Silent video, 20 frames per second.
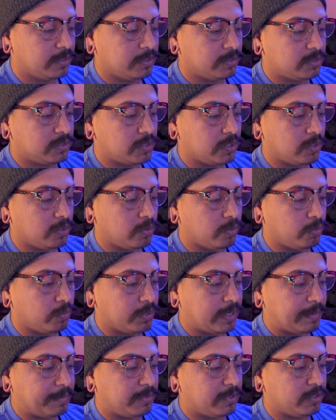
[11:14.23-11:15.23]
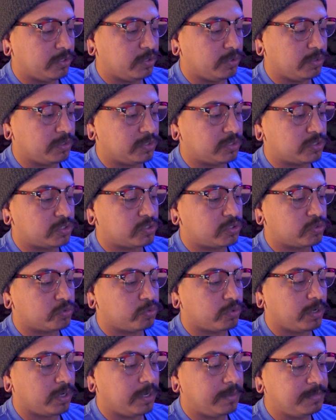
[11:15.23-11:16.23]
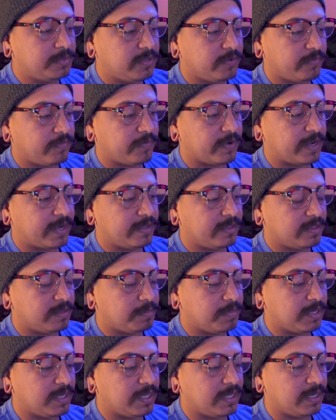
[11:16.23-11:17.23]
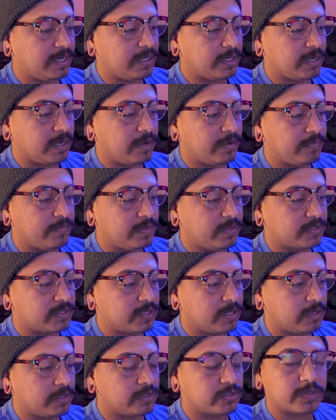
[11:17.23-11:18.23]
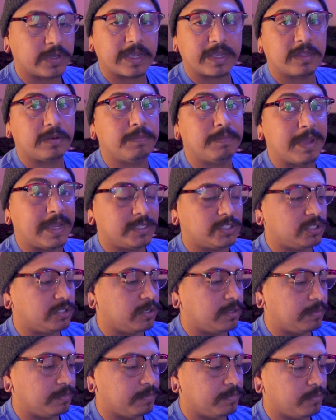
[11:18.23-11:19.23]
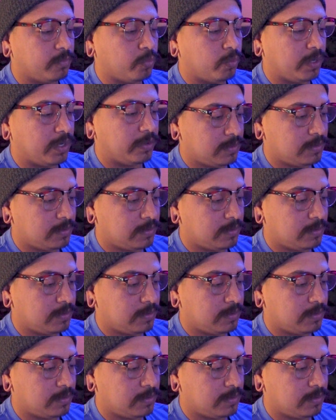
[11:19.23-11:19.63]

So what I'm going to do is scrub to find the beginning of the song so I could match it up well.